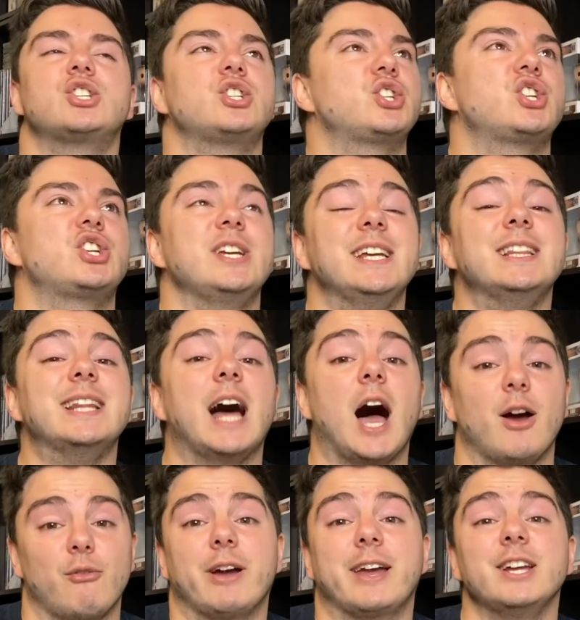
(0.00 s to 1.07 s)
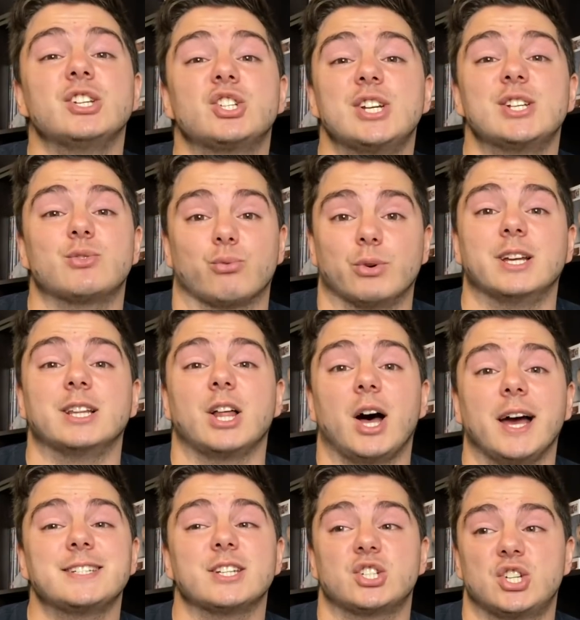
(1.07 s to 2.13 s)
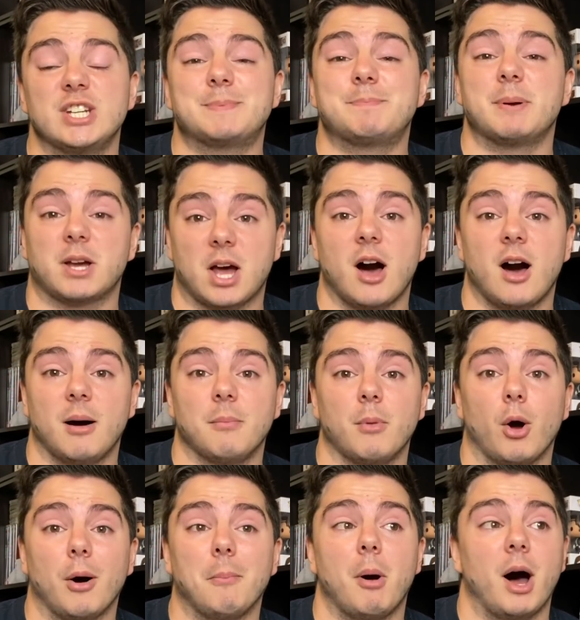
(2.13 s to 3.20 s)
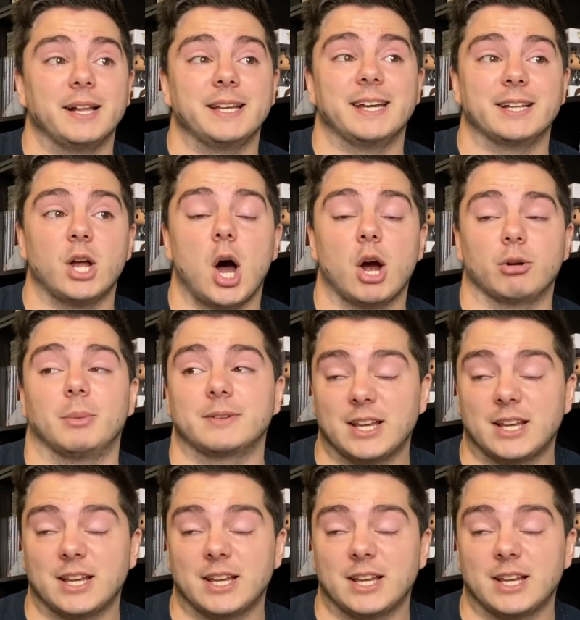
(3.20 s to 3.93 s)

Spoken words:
I reckon she's realized that she's become Hermione and Harry,